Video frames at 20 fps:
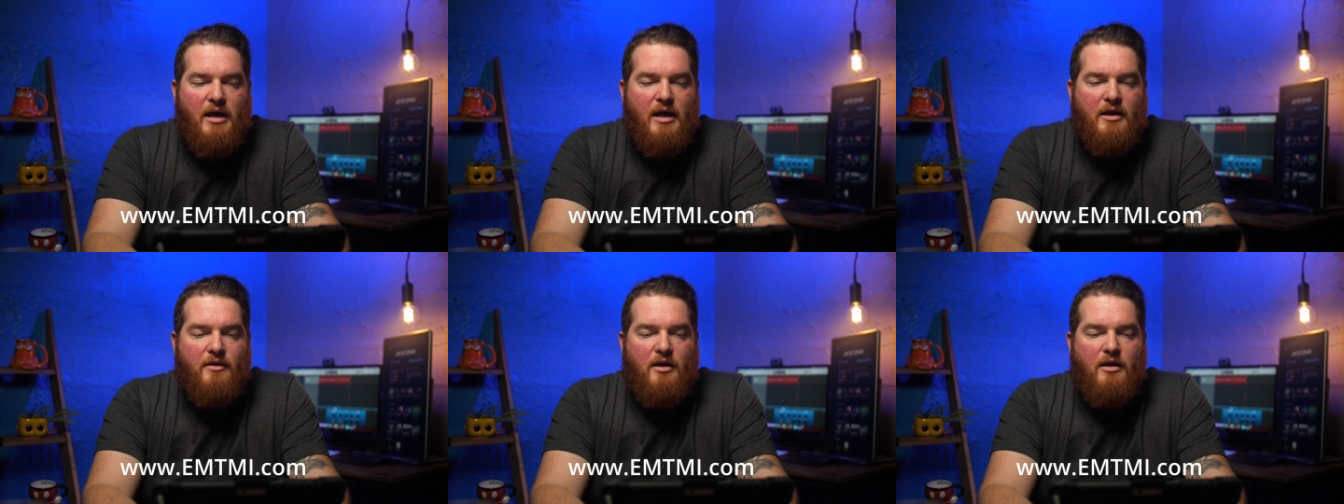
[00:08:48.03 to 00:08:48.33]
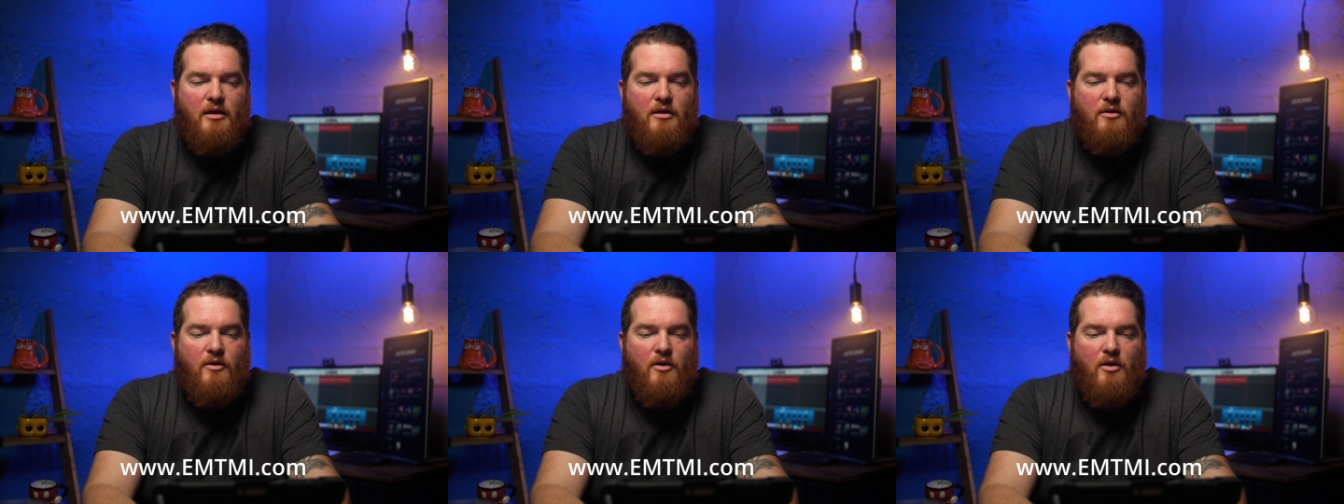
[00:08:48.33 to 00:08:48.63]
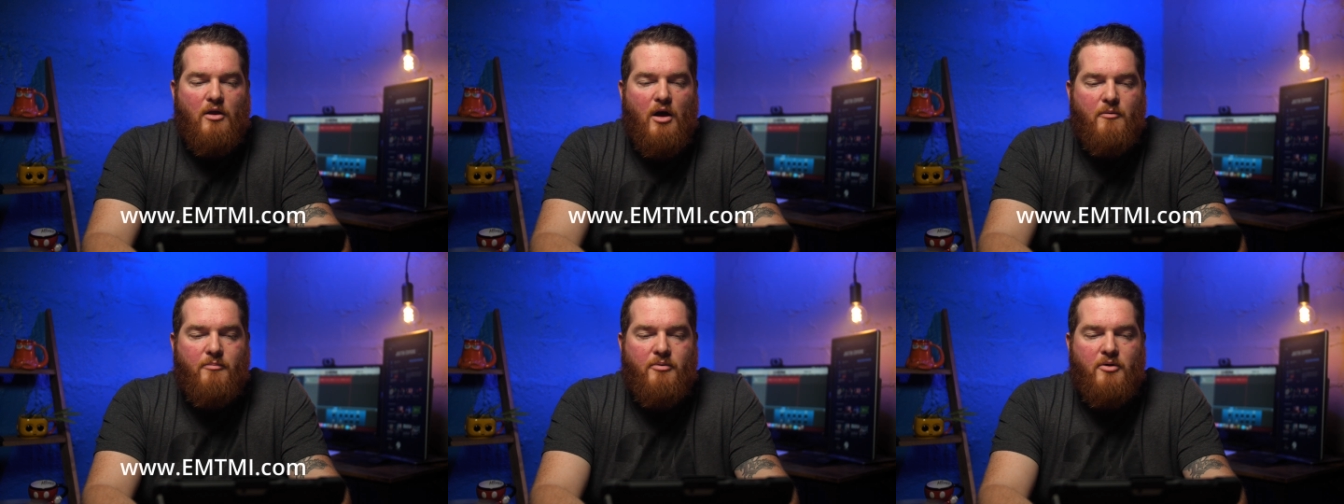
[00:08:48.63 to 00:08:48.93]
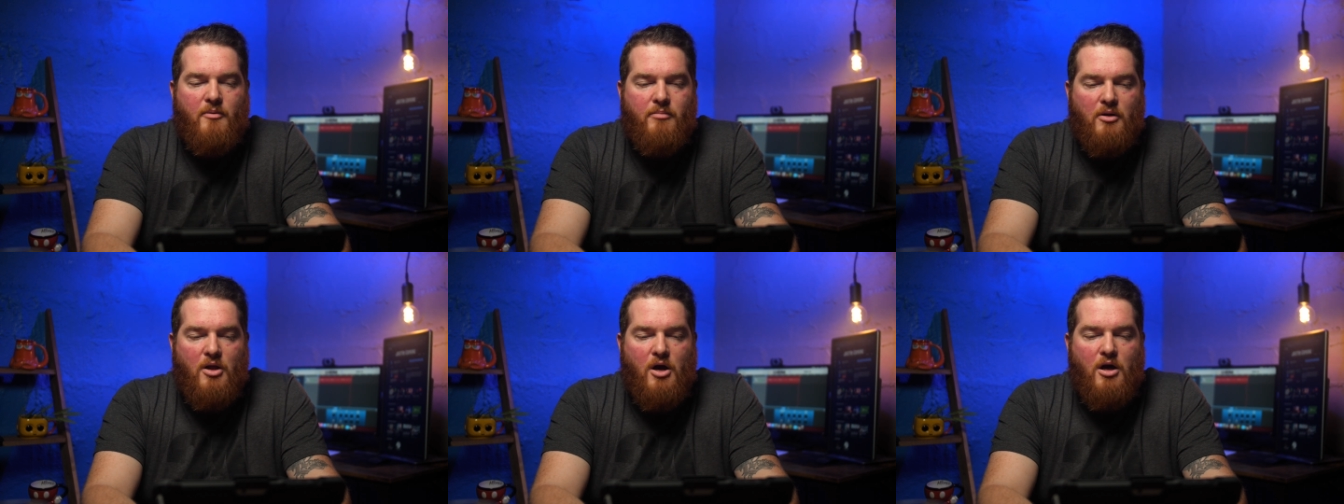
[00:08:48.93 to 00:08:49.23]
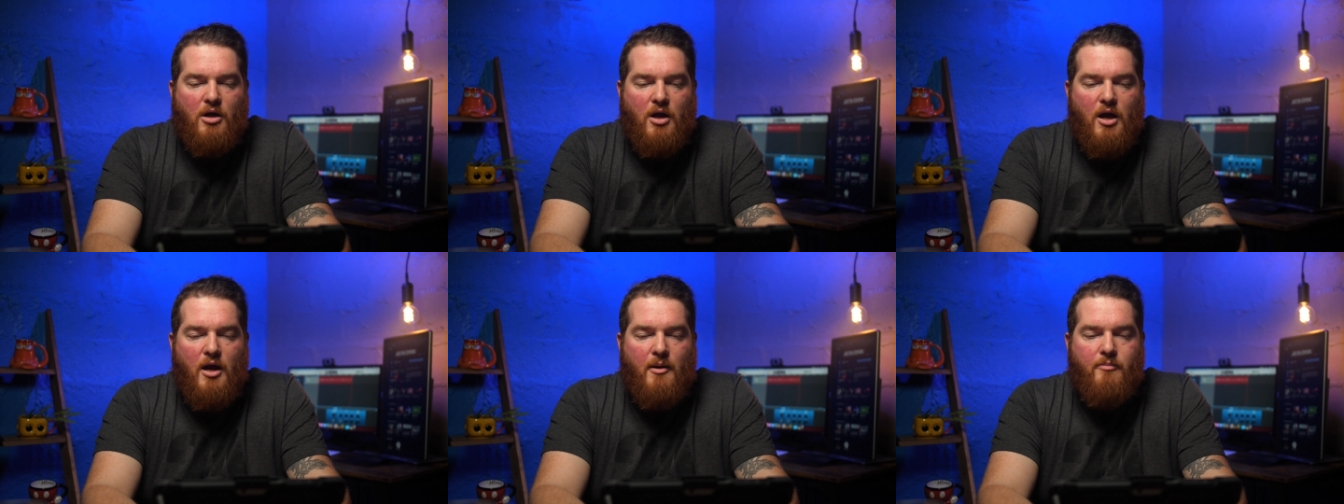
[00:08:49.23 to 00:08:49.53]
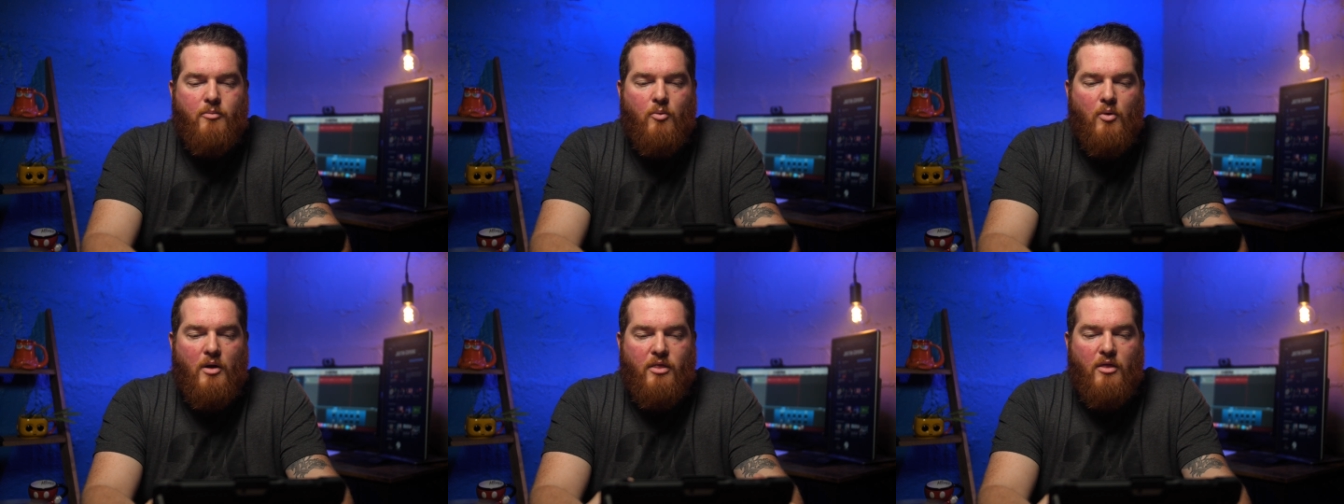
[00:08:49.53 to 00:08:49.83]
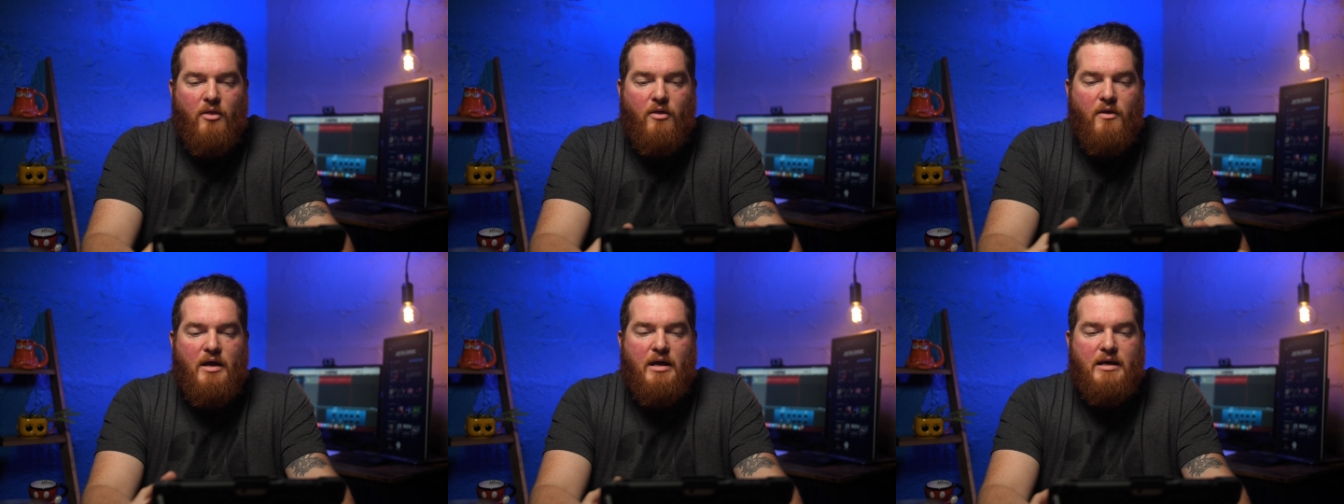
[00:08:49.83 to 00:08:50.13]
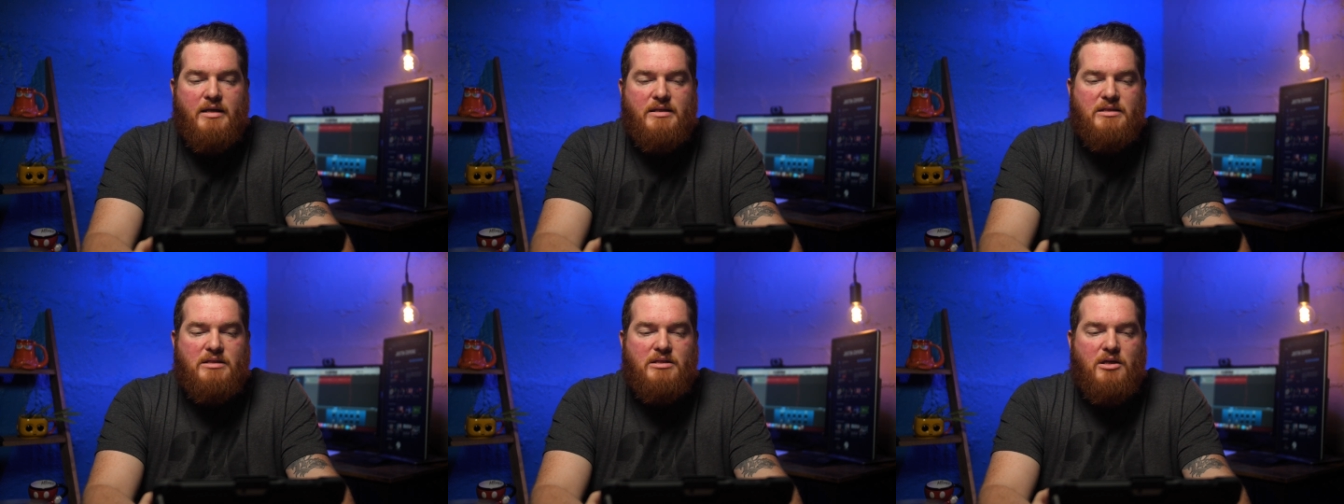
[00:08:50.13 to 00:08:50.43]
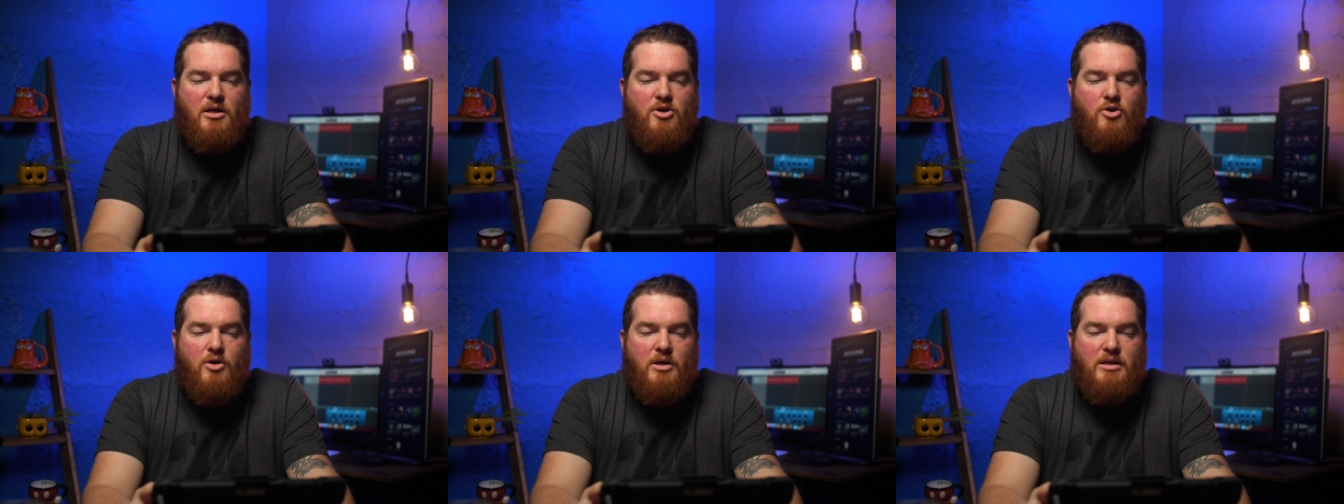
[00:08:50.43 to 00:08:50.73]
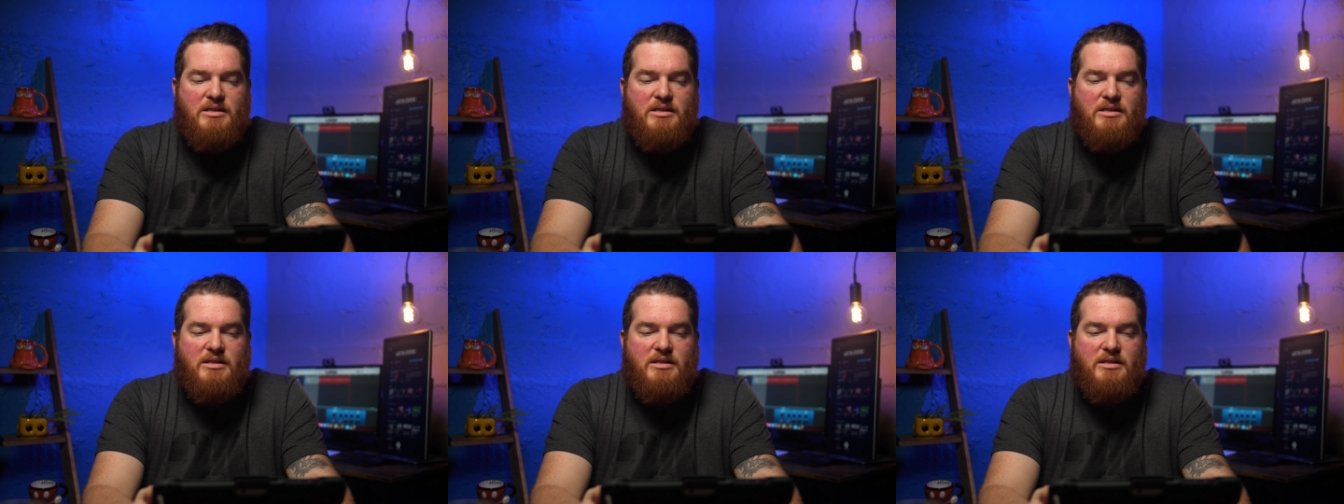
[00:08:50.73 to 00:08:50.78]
and then I'll put a blog up with this so you